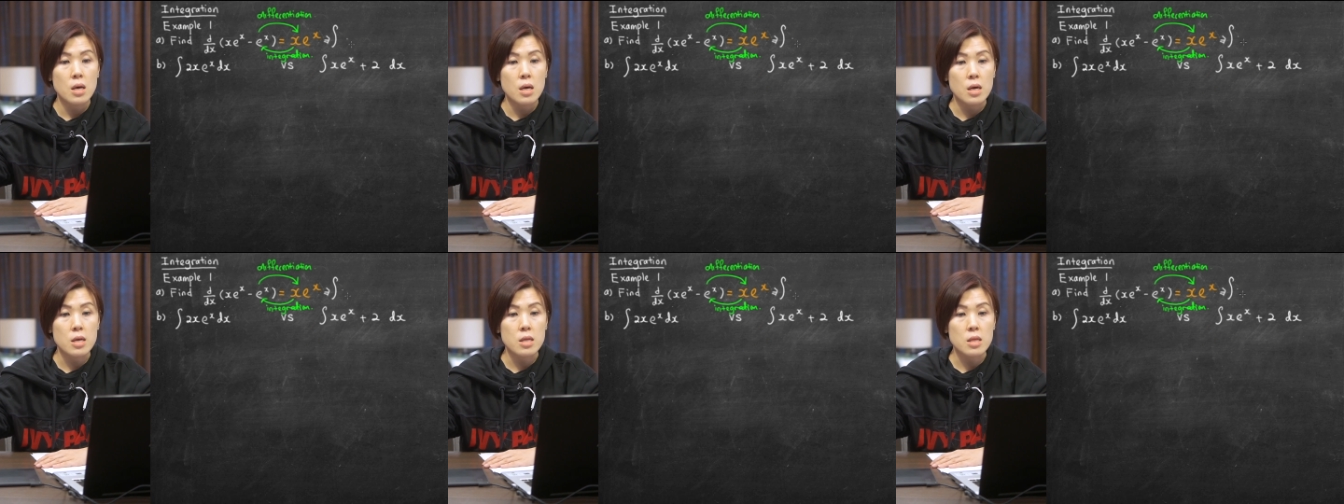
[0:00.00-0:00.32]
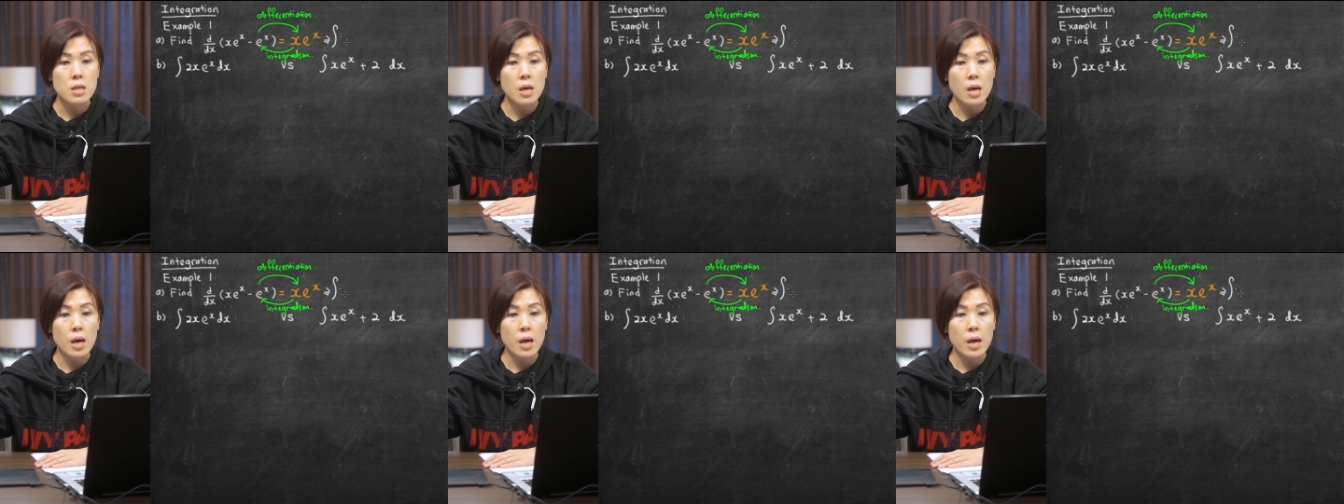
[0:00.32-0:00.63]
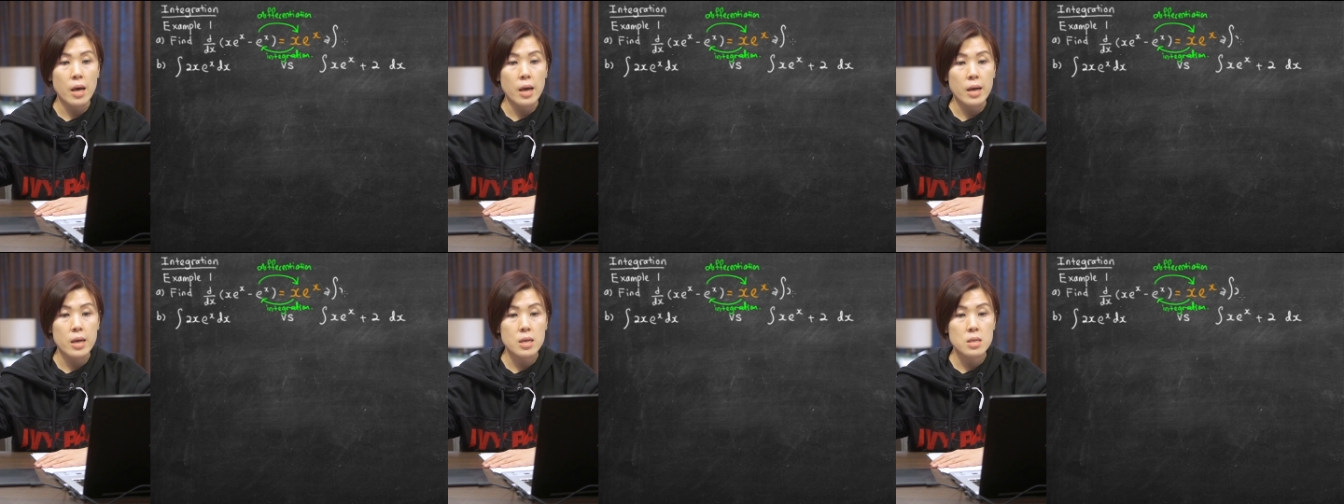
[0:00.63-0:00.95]
and
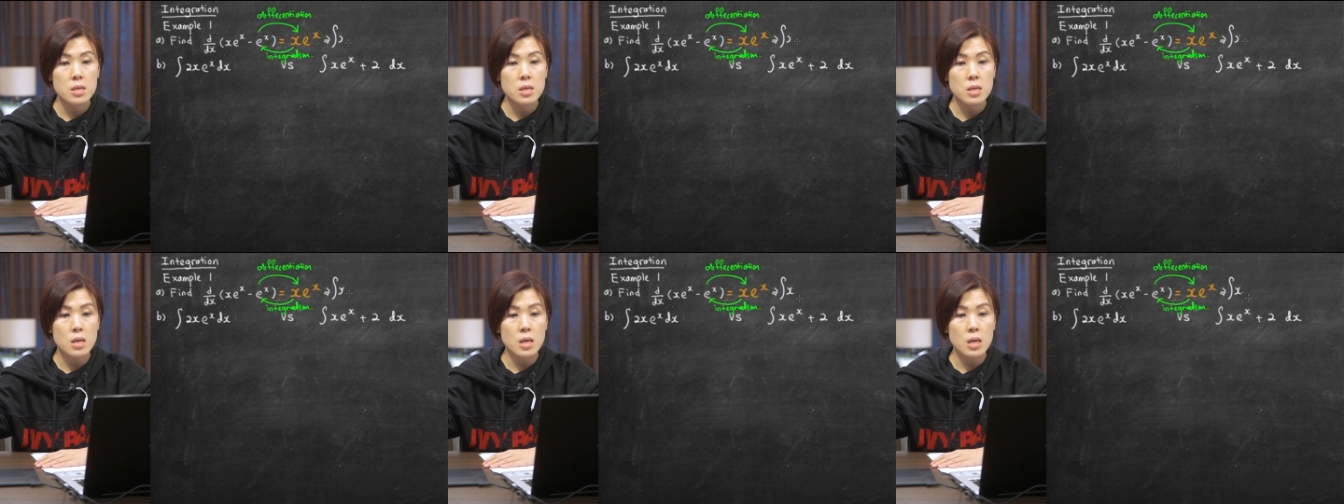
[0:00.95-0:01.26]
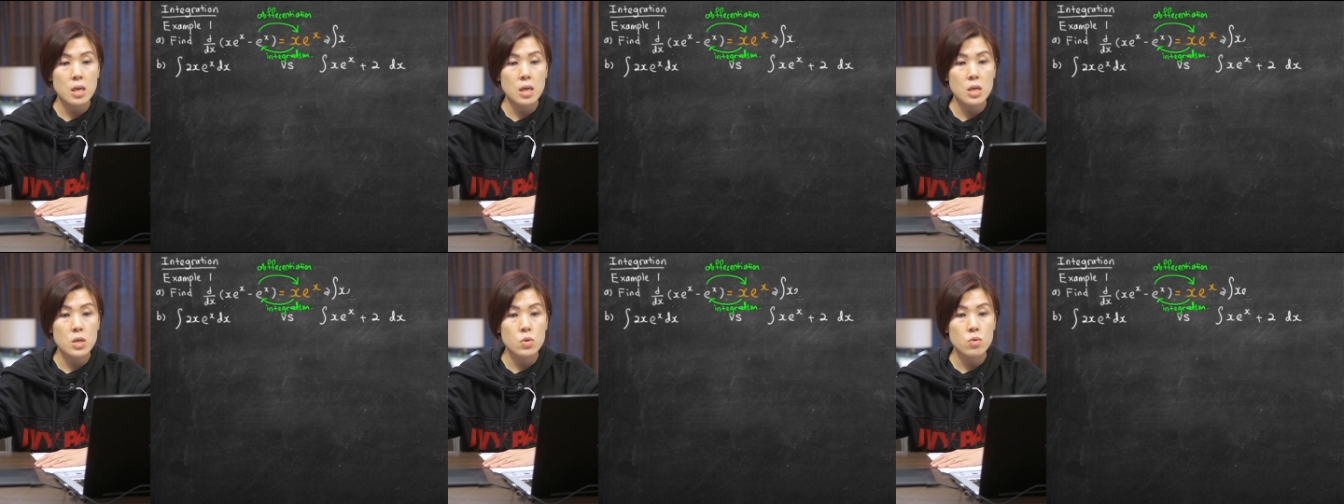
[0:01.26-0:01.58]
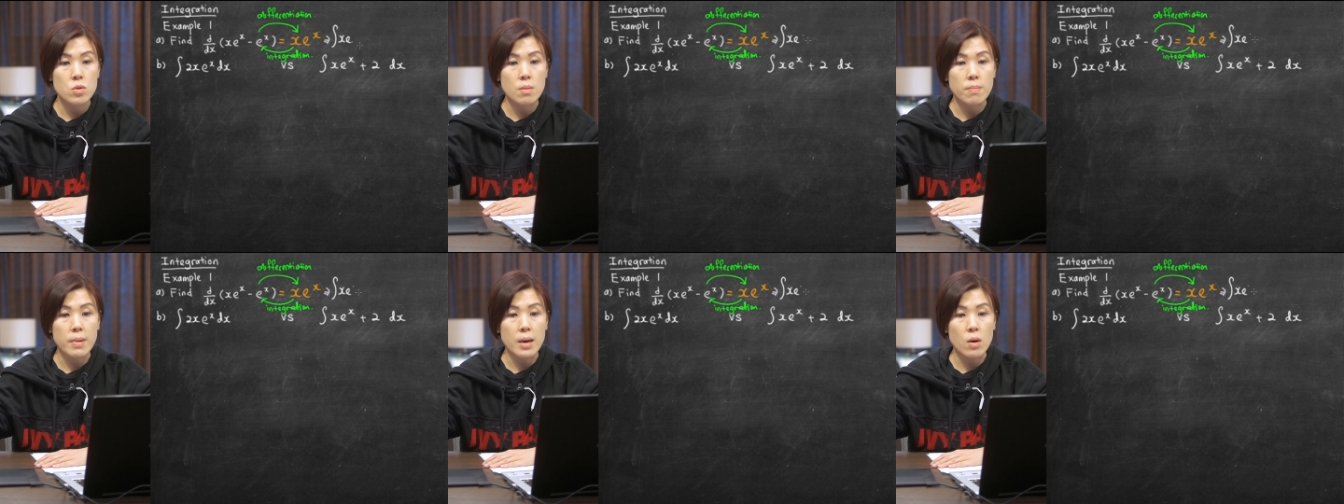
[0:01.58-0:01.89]
xe to
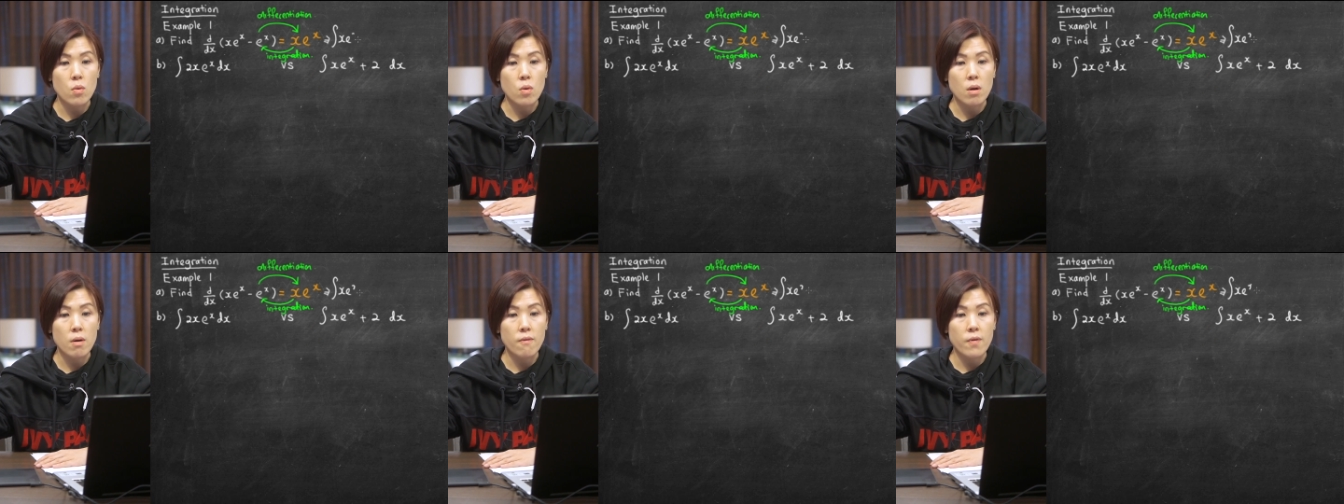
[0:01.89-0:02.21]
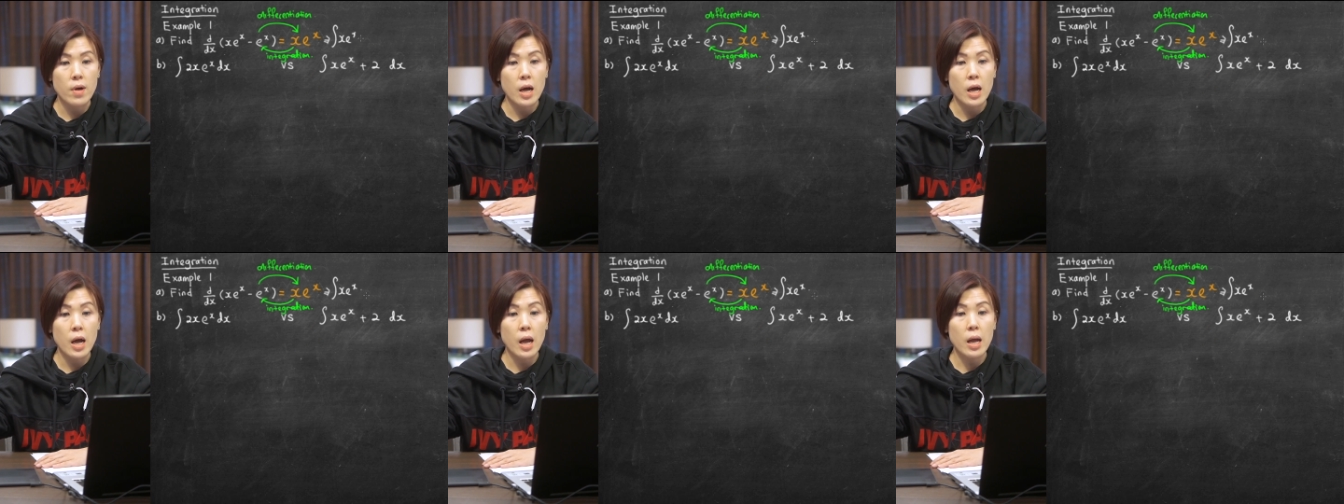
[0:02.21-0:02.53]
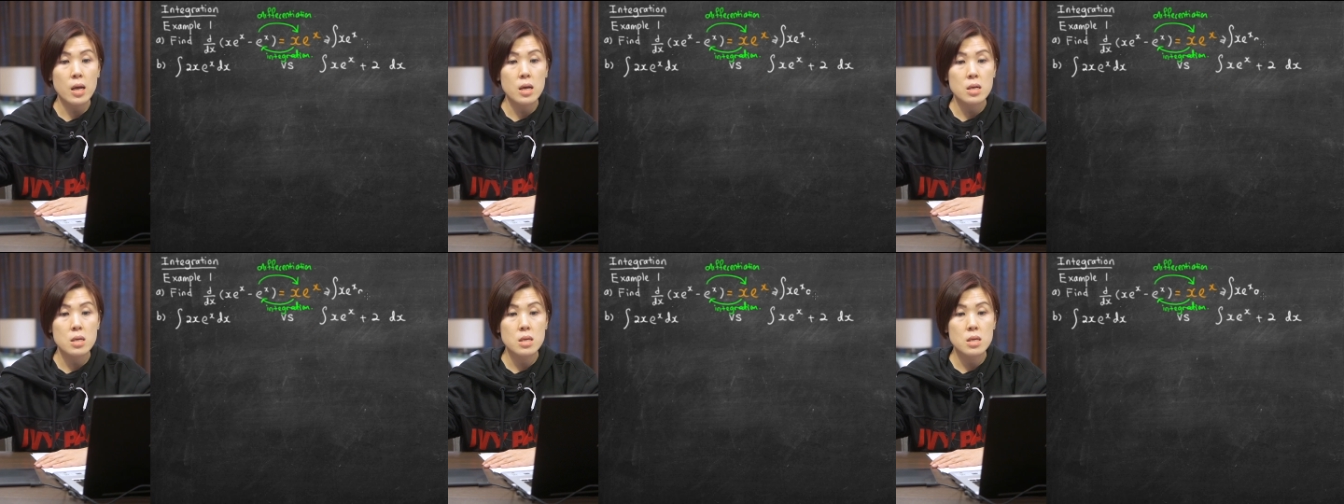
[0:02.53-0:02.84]
the power of
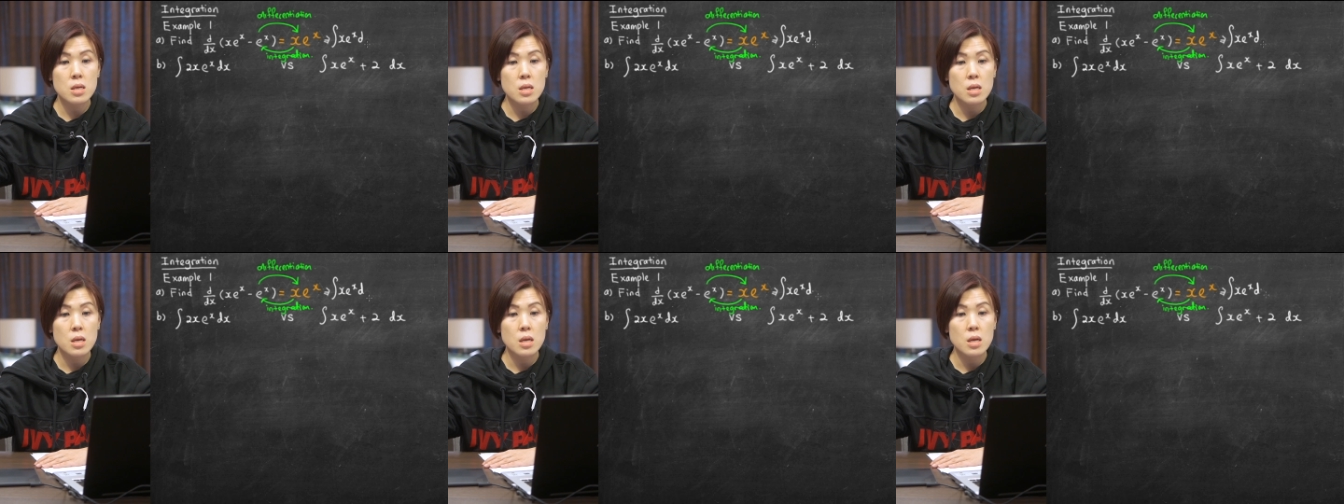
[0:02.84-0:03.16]
x